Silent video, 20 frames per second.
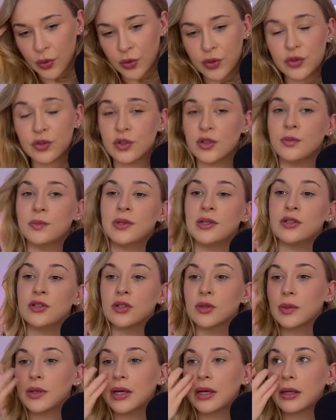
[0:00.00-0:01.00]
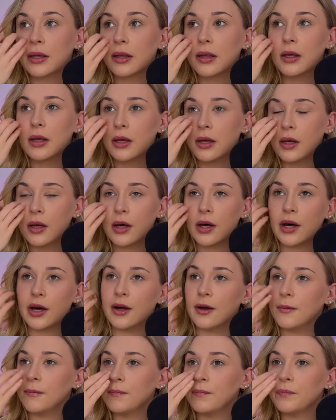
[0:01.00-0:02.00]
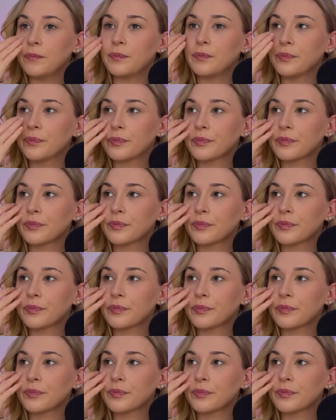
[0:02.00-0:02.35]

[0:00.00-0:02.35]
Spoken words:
you should be doing, and